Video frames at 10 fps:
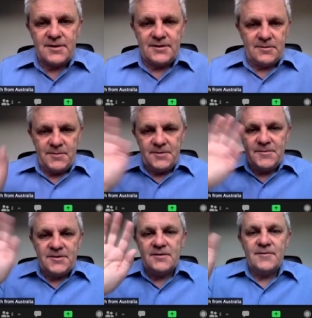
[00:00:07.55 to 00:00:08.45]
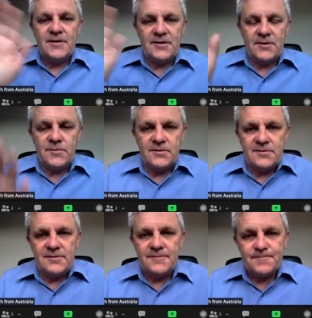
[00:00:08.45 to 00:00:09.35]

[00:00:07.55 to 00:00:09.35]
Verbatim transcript: at the moment. Hello, world.